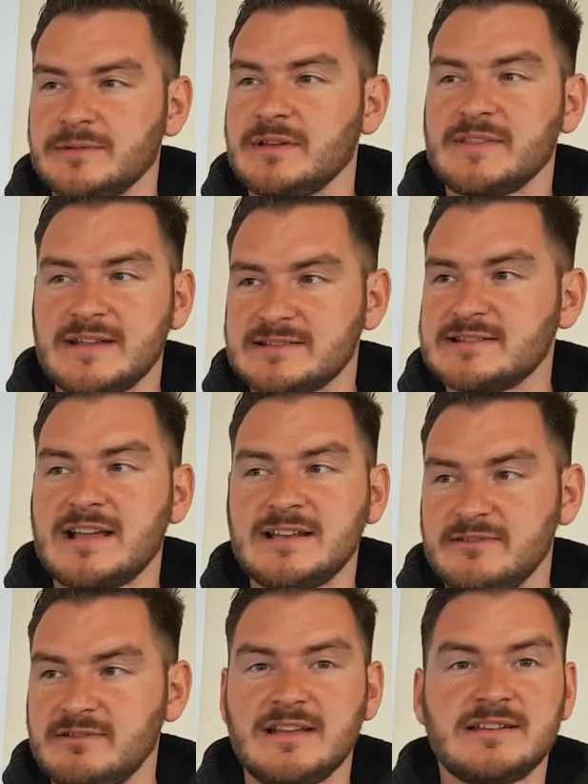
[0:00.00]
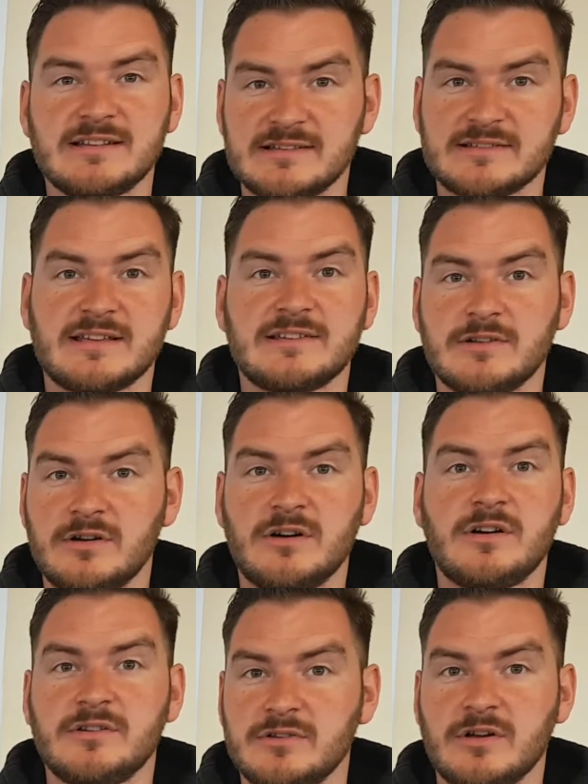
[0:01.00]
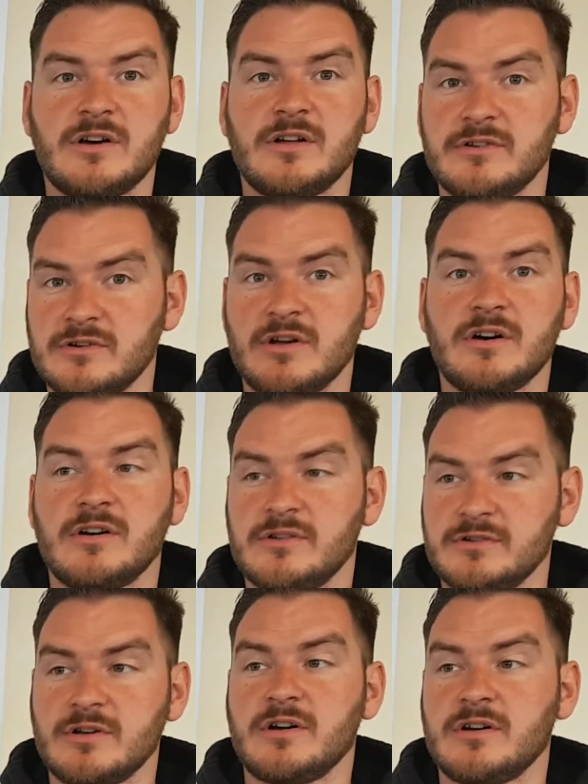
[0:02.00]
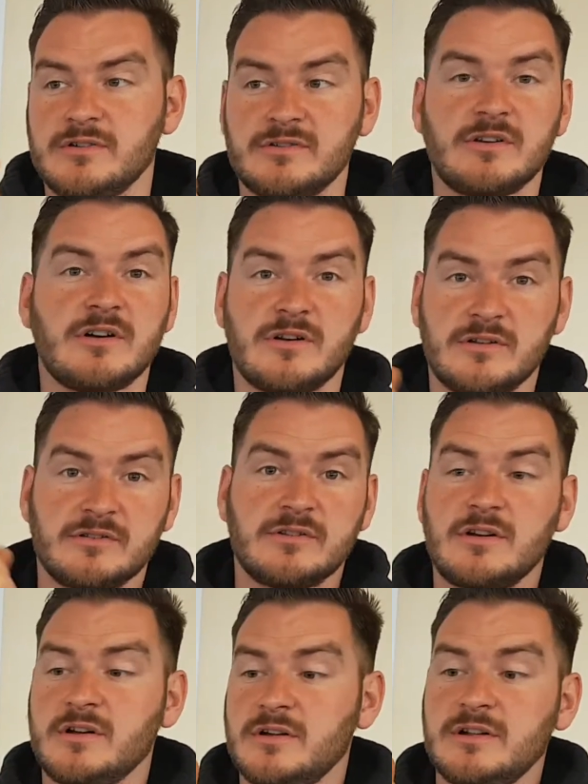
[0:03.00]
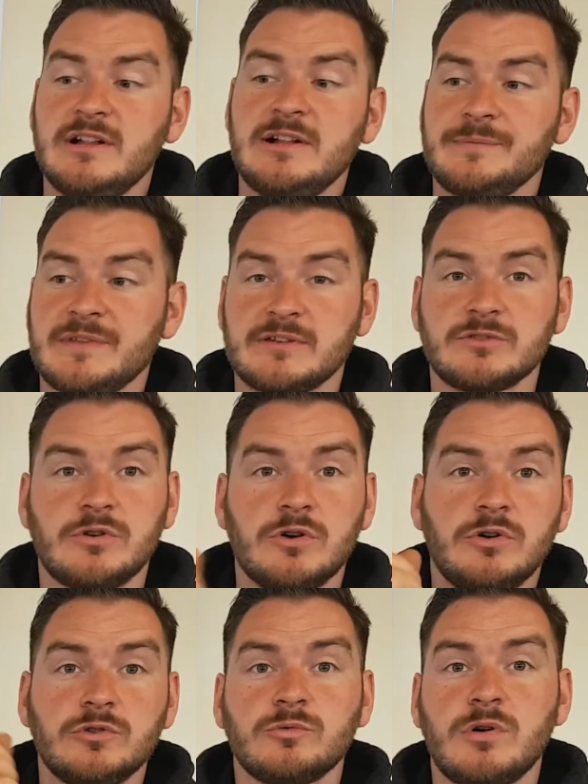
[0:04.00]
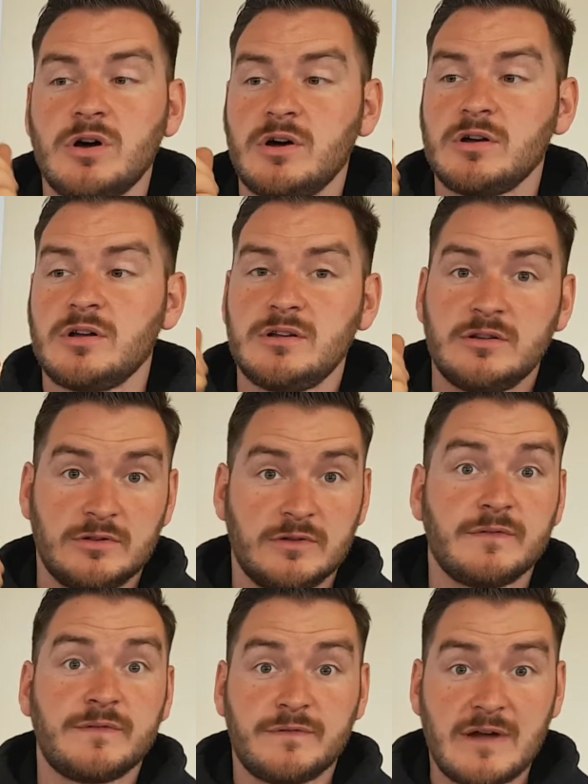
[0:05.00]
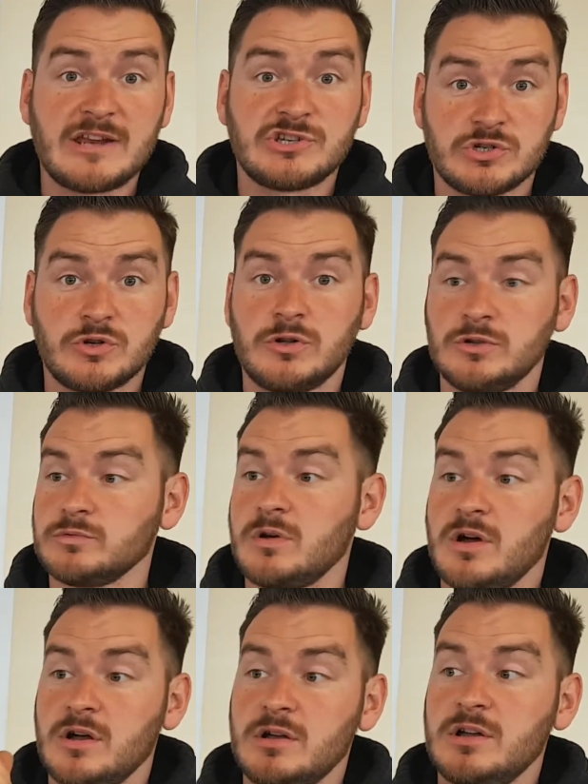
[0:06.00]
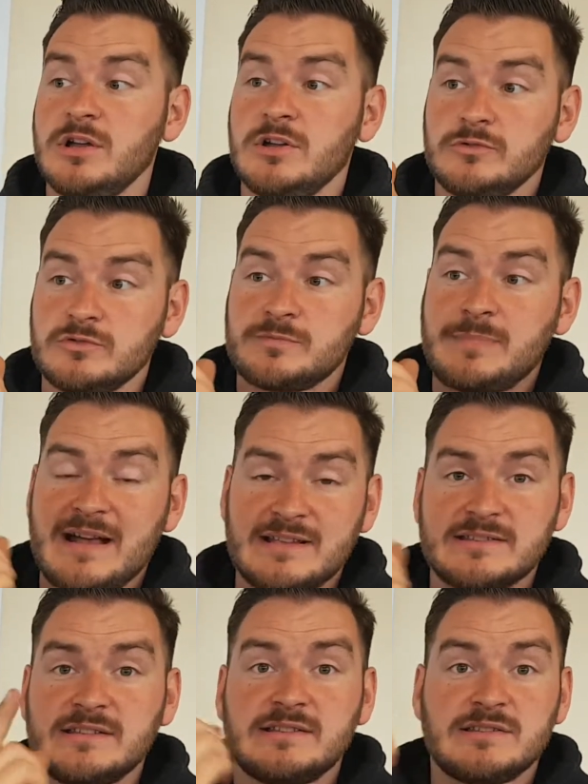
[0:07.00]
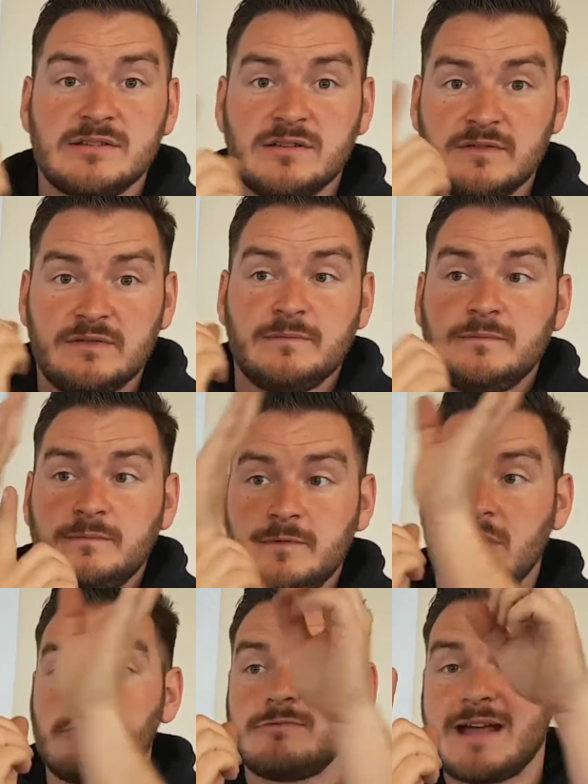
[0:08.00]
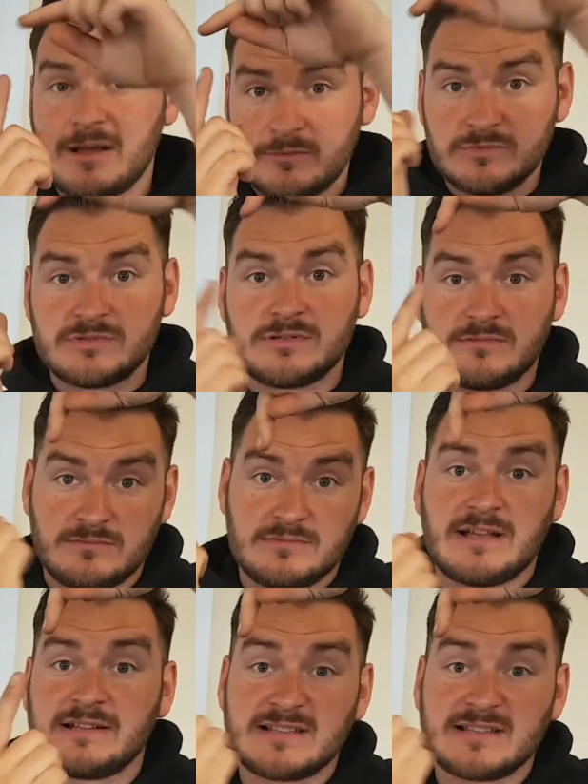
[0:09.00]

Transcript: and that tiny radiator is getting hotter and hotter and hotter and hotter and hotter and hotter, and cold water fresh cold water just passes around that